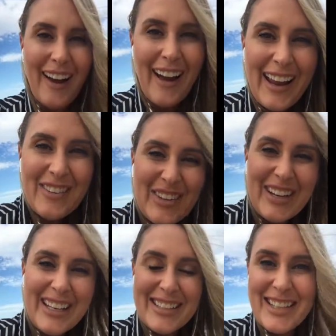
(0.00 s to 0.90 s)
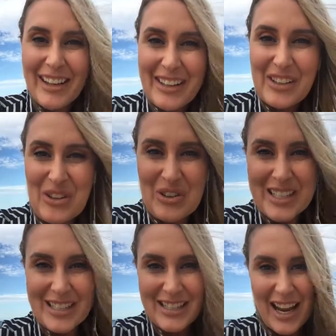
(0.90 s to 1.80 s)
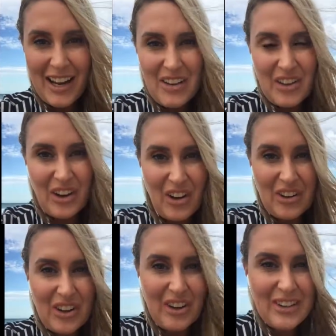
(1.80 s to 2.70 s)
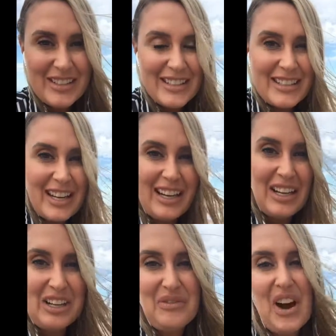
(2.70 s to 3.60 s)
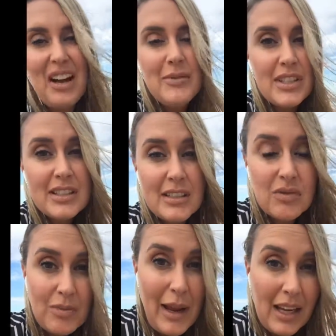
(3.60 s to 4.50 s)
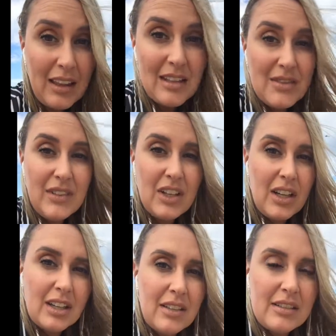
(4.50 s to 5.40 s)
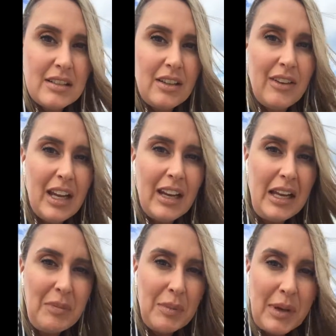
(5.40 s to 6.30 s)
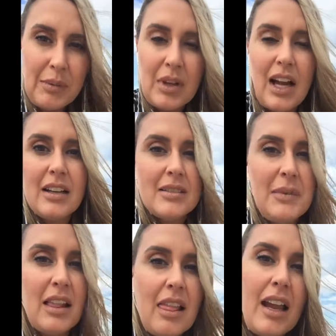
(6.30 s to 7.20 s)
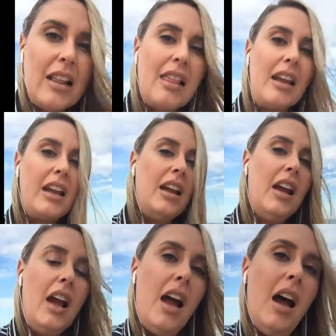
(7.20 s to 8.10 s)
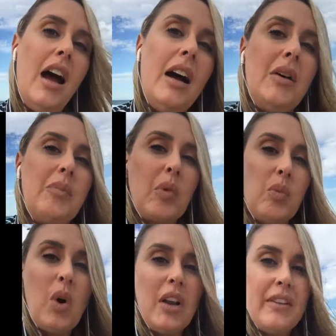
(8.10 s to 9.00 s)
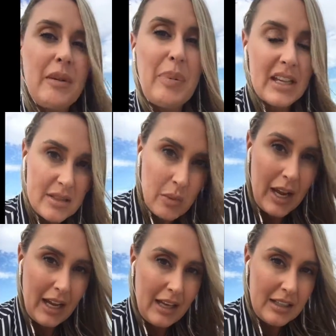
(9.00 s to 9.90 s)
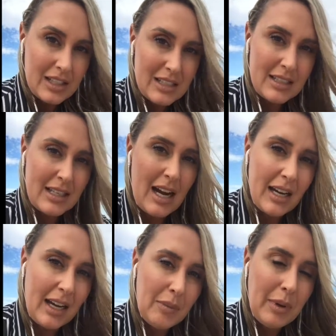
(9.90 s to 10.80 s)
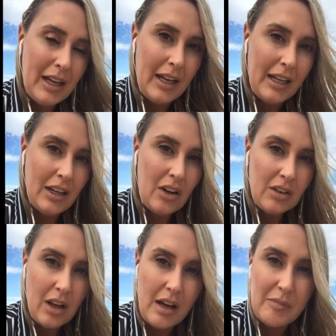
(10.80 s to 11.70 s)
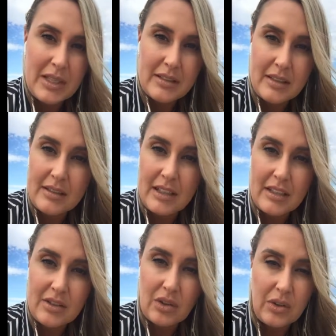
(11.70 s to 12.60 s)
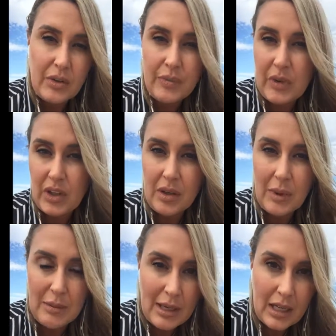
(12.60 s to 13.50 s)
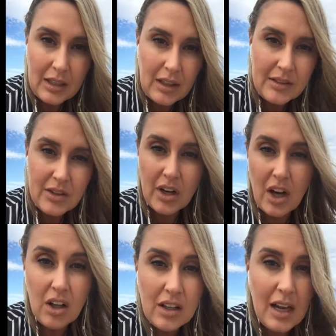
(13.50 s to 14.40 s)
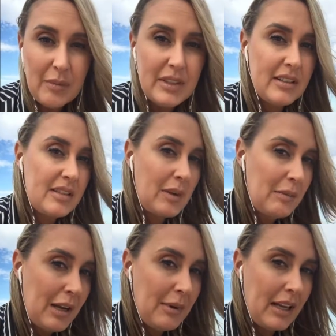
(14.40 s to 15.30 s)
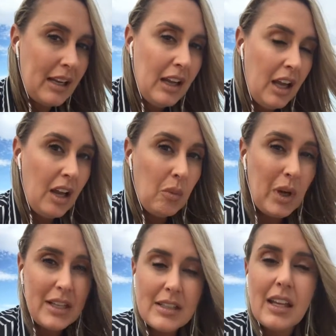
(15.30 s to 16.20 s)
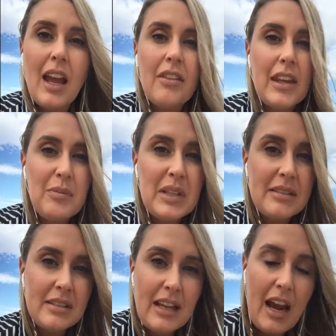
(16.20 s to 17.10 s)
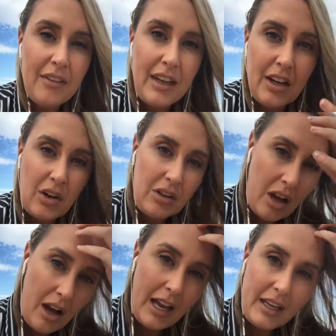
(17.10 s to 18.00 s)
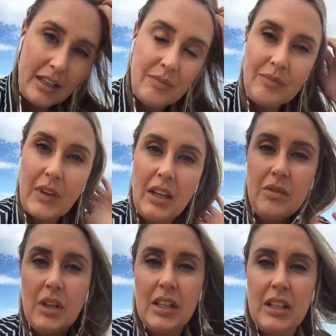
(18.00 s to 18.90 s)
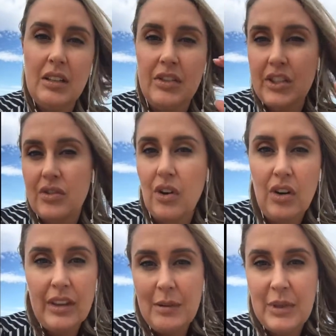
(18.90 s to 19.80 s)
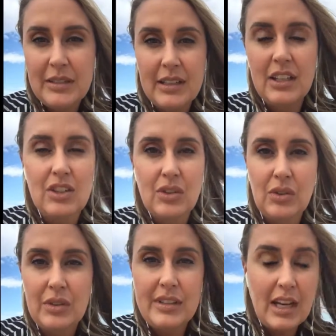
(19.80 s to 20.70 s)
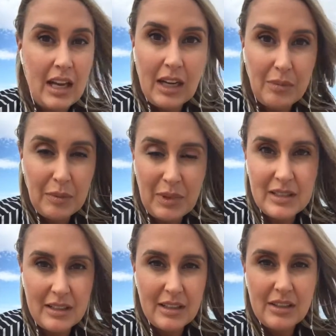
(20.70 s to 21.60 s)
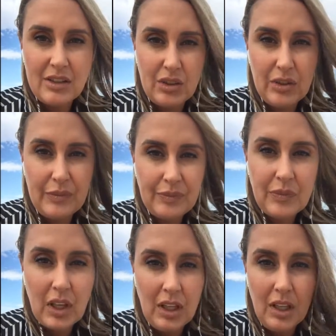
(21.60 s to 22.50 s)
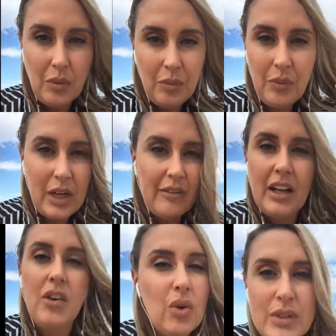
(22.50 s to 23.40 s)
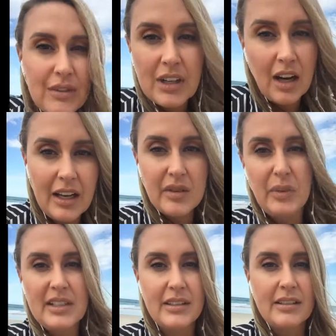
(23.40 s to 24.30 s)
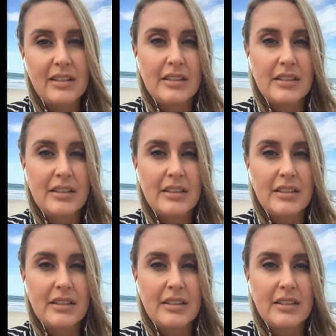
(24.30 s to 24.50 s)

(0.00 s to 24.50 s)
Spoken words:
Hi everyone, it's another gorgeous day on the Gold Coast. I'm just making this video because I've had a heap of people ask me lately what the best way to start up a online business is, or you know, maybe it's not an online business, but maybe wanting to get their business out there online and really just grow their business or start up a business or you know, whatever, all different kinds of businesses.